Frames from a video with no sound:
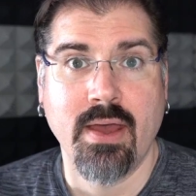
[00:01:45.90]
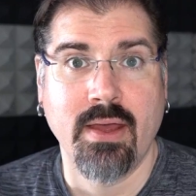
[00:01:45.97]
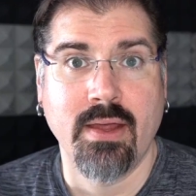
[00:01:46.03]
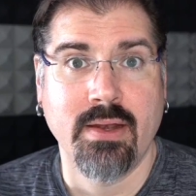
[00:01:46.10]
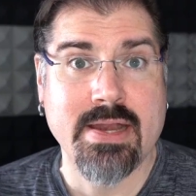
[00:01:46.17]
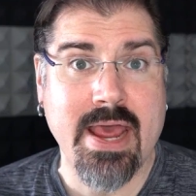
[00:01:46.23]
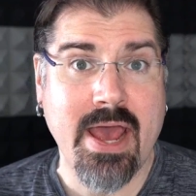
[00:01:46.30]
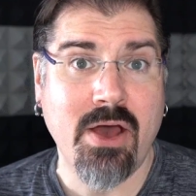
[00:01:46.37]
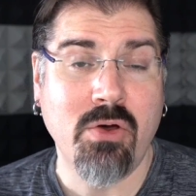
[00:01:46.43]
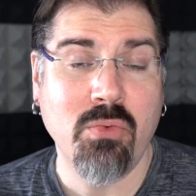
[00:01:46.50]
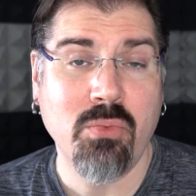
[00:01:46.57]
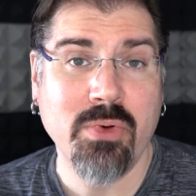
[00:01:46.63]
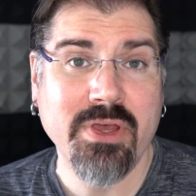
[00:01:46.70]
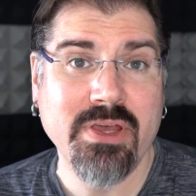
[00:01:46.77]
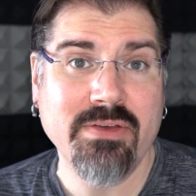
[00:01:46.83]
Now
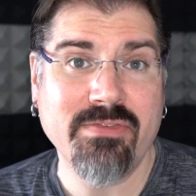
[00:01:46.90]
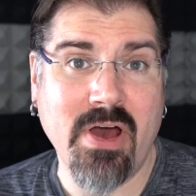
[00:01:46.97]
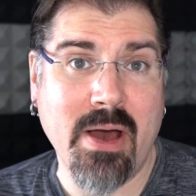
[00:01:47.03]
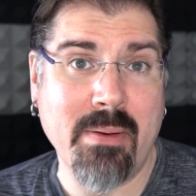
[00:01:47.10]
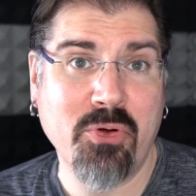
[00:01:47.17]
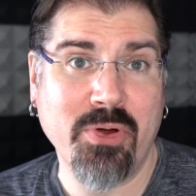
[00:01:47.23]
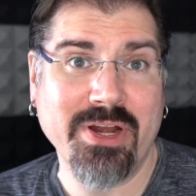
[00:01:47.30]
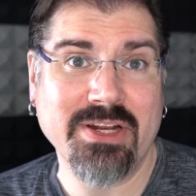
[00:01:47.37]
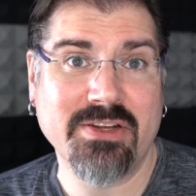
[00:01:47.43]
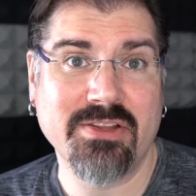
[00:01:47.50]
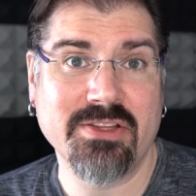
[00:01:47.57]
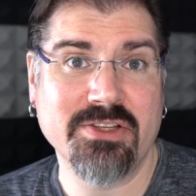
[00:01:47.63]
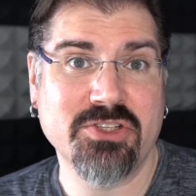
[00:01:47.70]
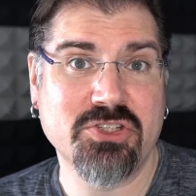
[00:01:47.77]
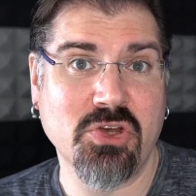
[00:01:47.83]
we've upgraded to the
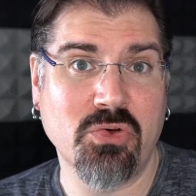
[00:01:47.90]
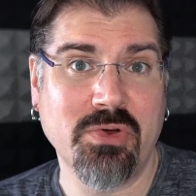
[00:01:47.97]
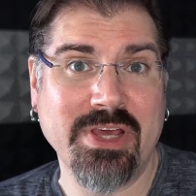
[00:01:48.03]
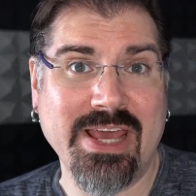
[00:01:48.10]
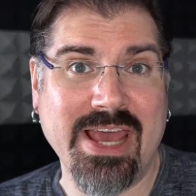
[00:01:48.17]
Sony